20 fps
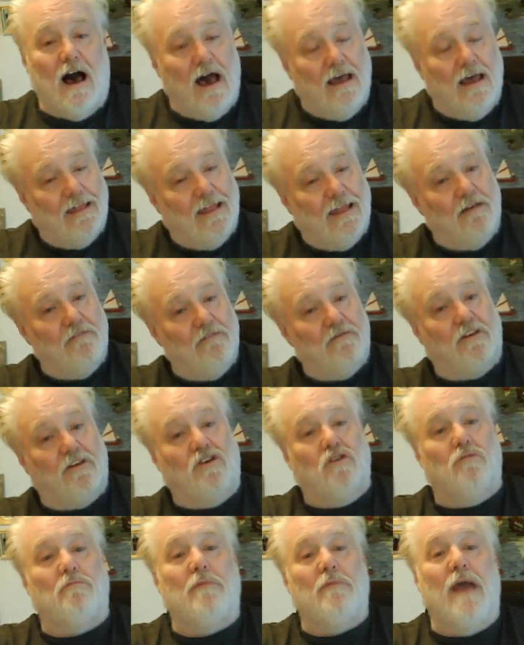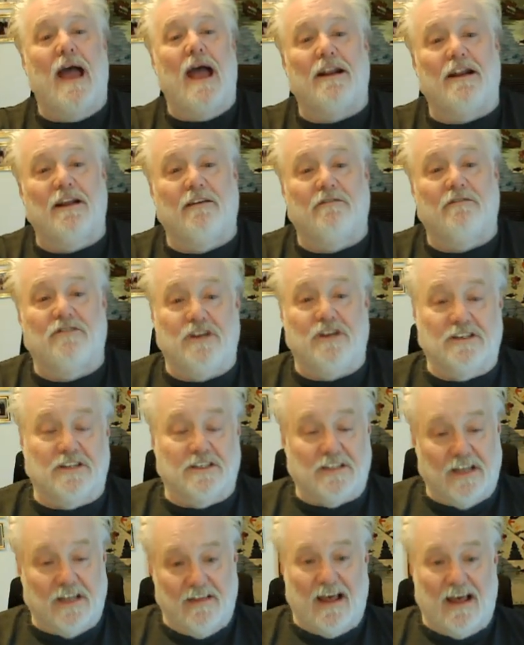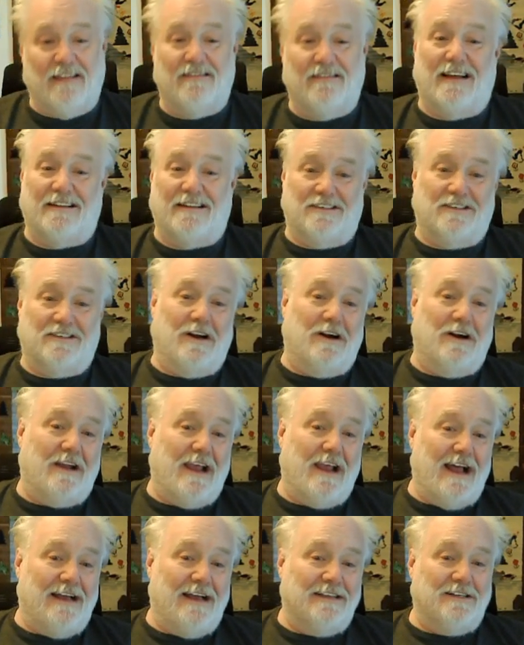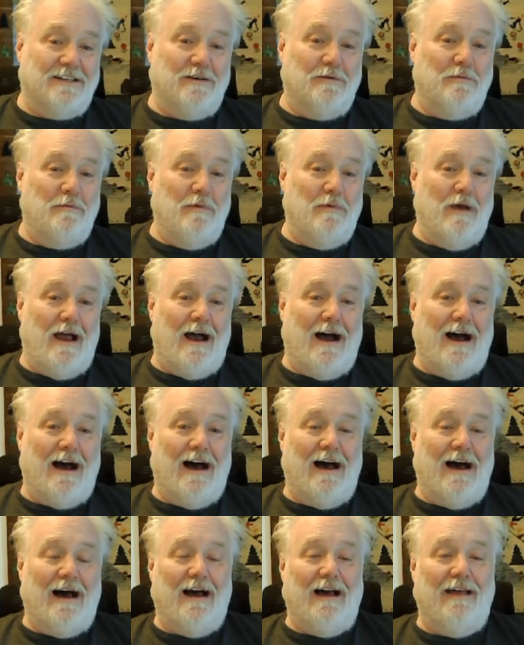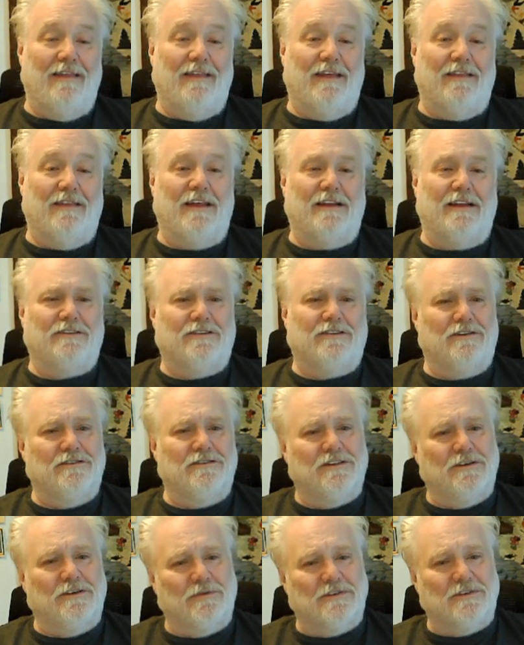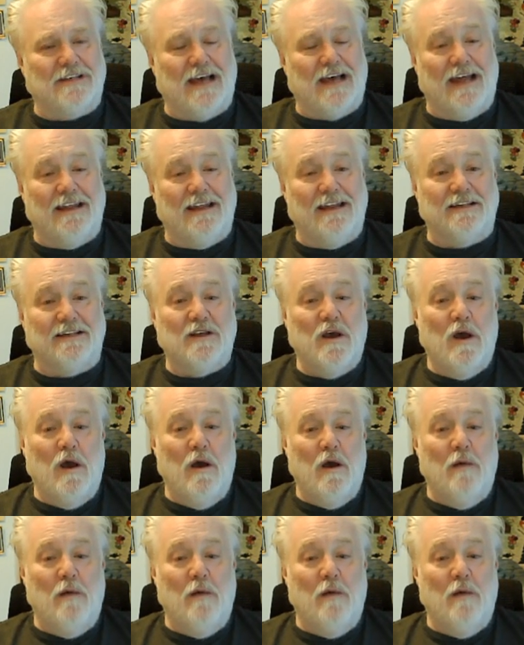I love the humanity of Jesus in that that sarcasm uh, that then turns into a sadness.